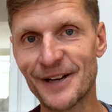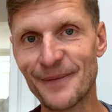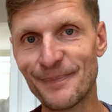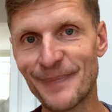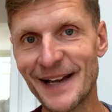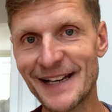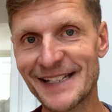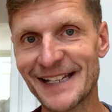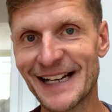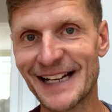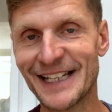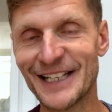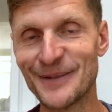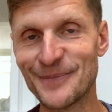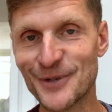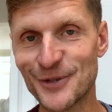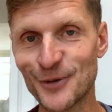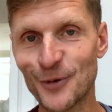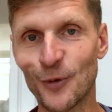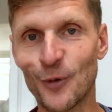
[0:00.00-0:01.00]
to basically
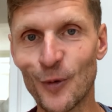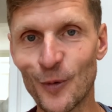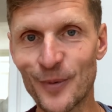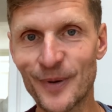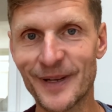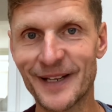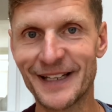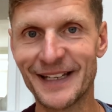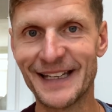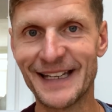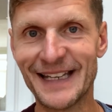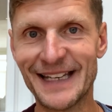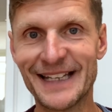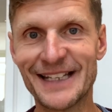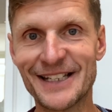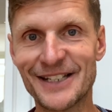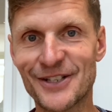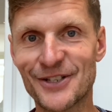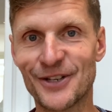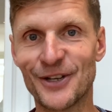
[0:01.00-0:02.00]
absorb
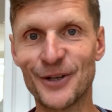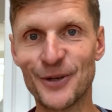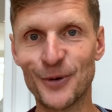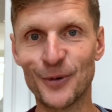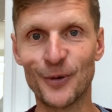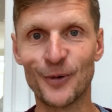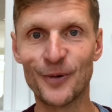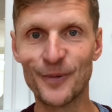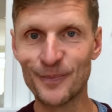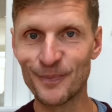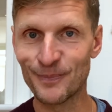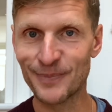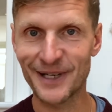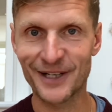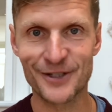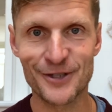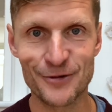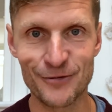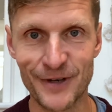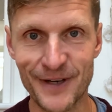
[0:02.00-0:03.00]
into your
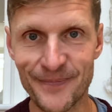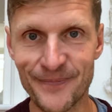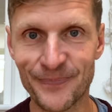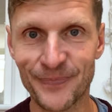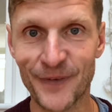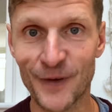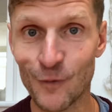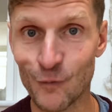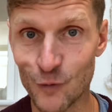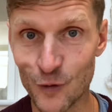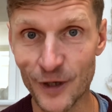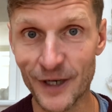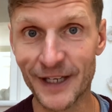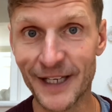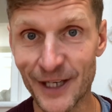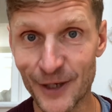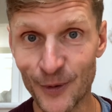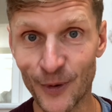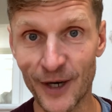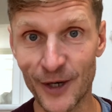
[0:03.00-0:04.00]
bloodstream really
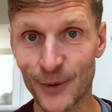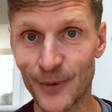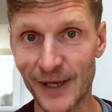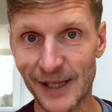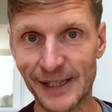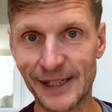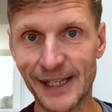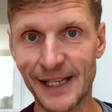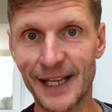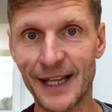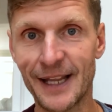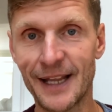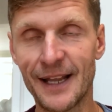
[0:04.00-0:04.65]
quite quickly.